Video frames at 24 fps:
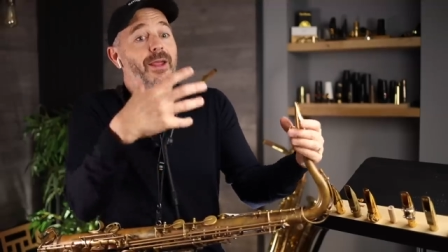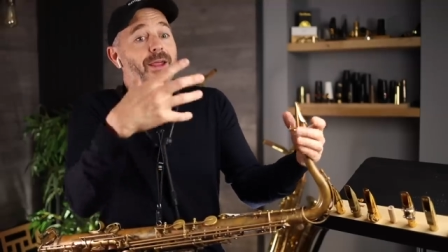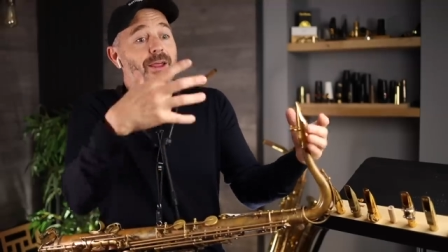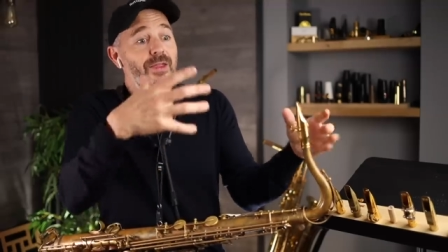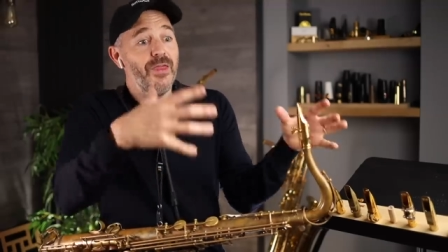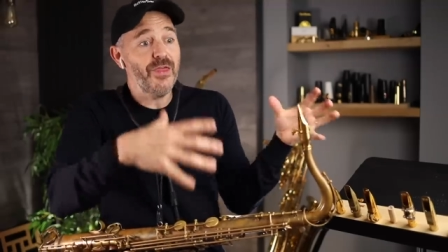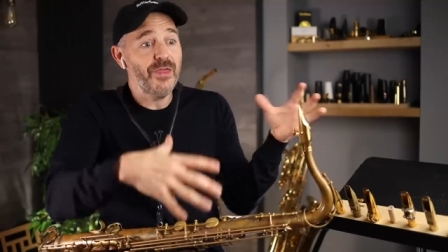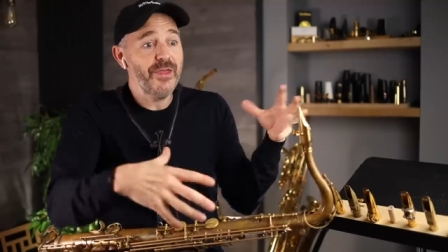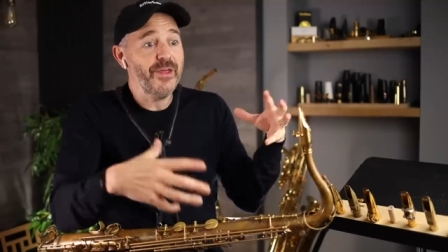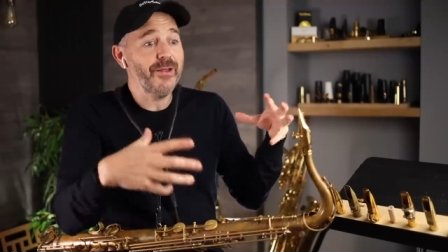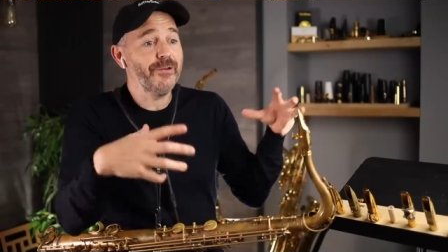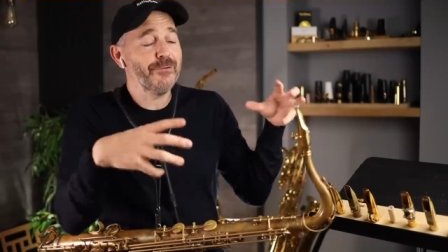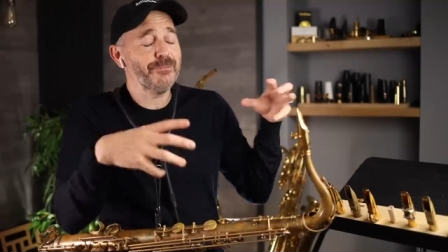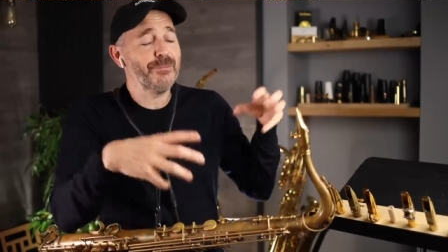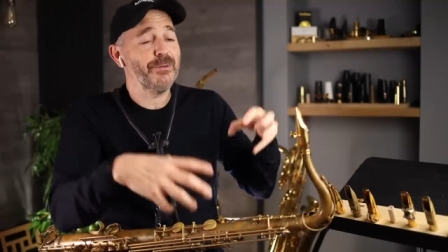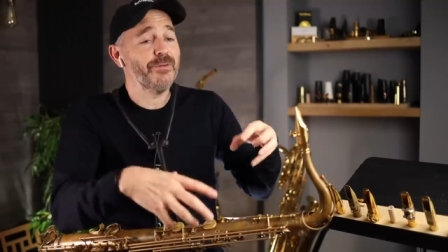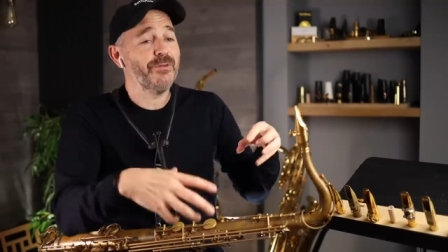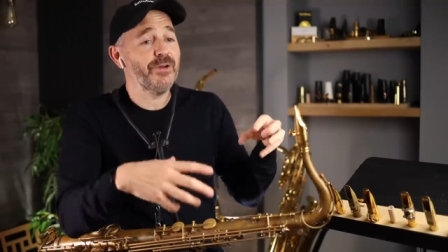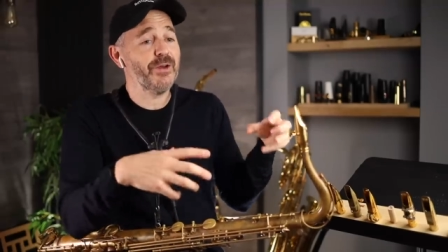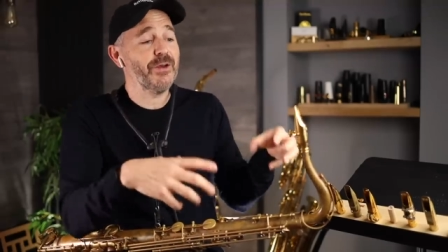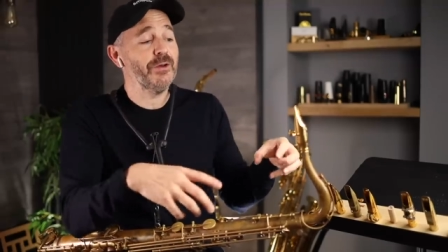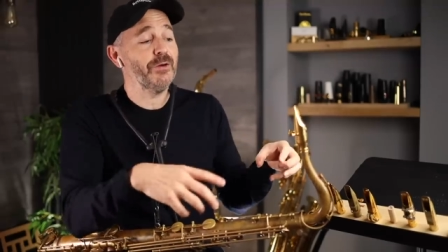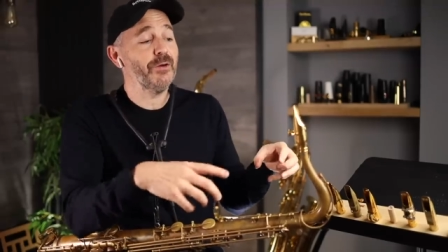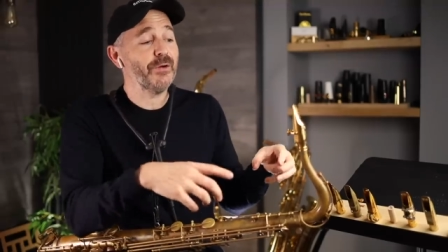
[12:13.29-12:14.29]
in this
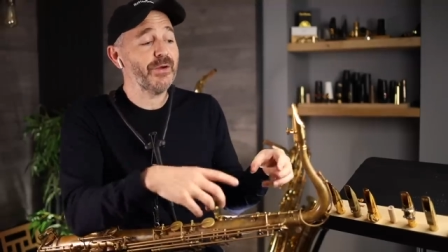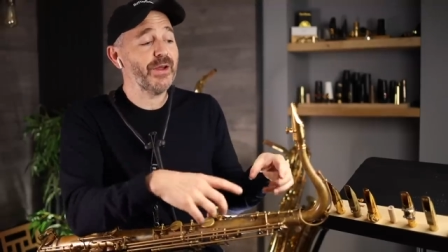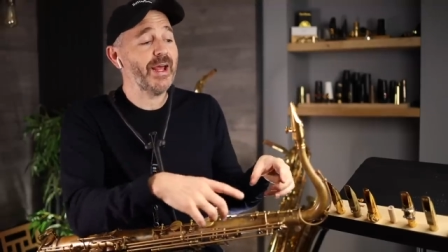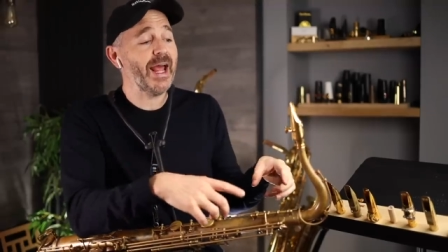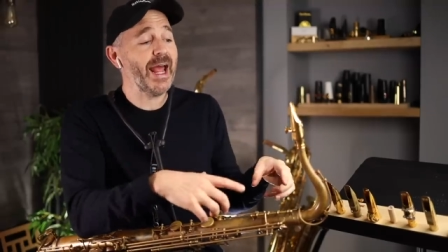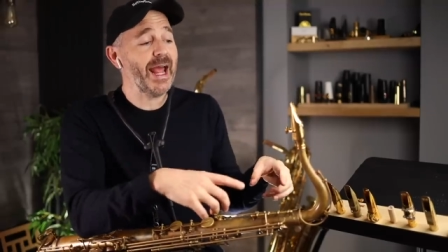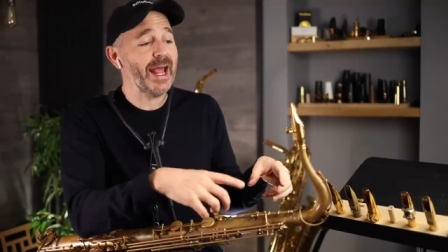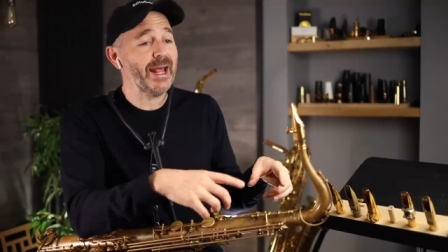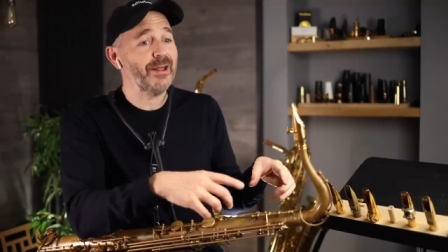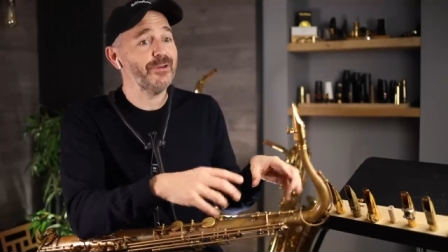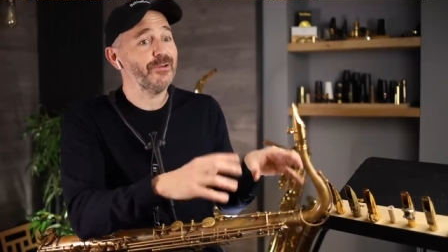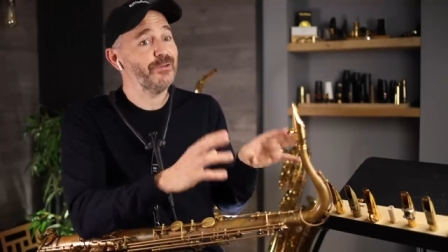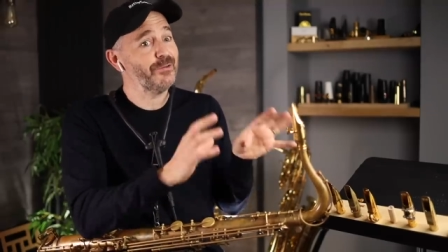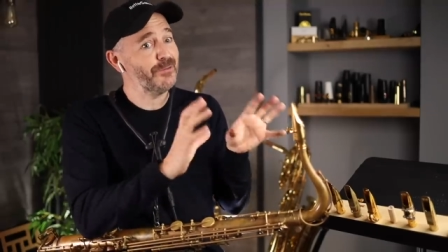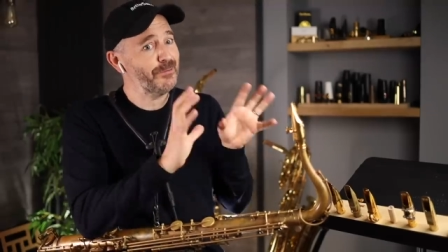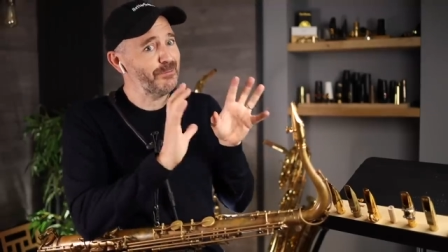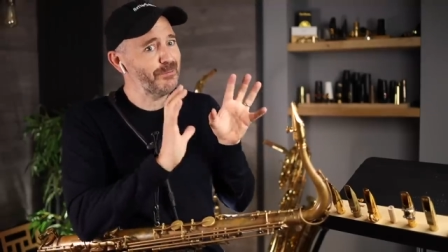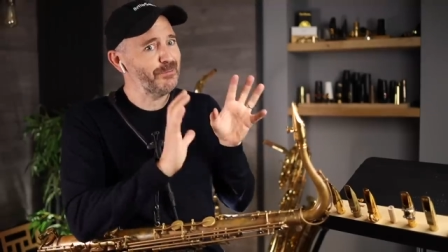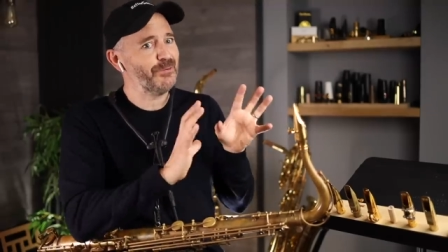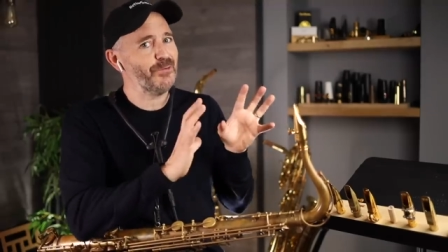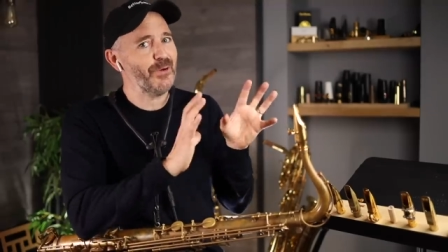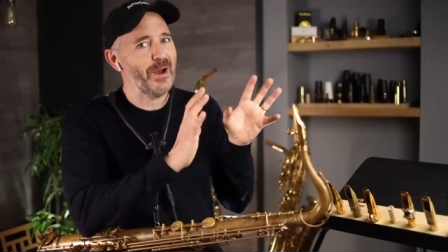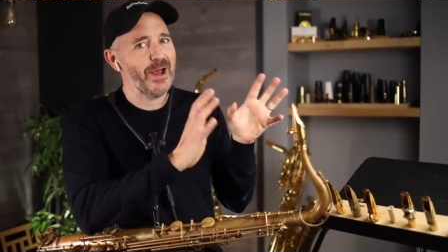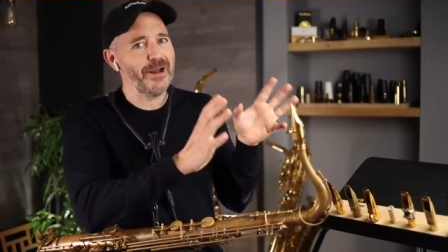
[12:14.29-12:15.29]
particular case,
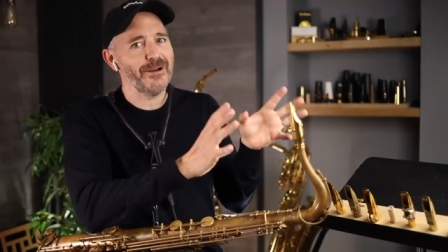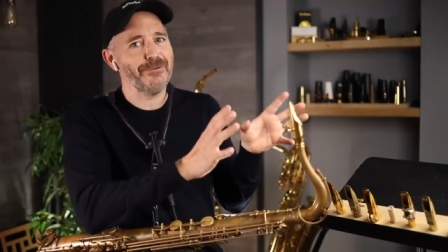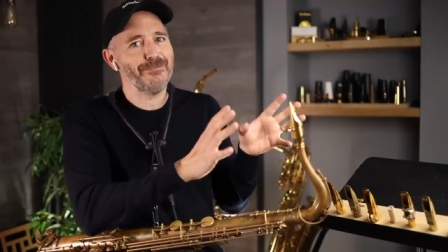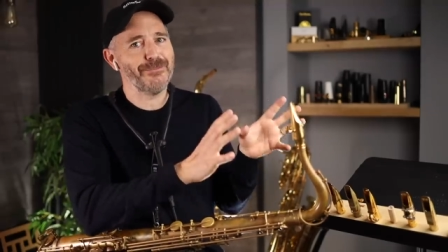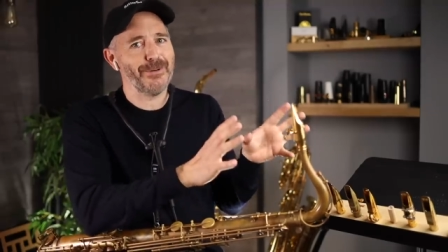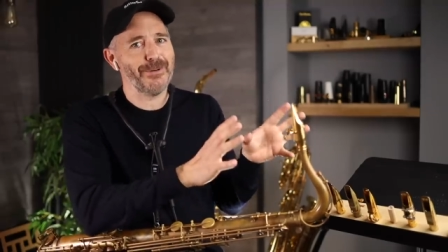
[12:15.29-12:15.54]
trying to